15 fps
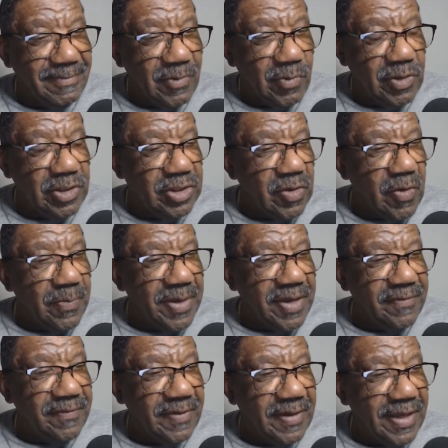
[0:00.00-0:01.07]
When you don't
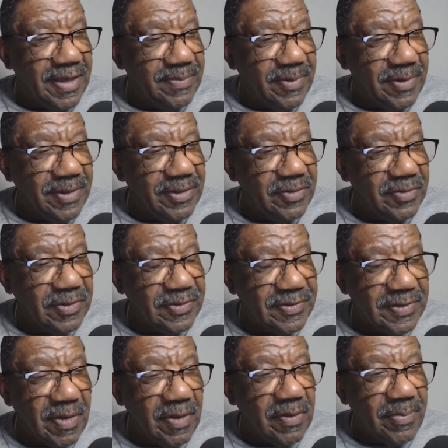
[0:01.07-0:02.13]
pay for labor and you can
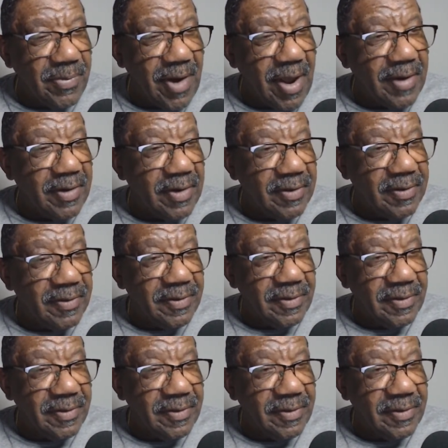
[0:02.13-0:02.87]
sell the product,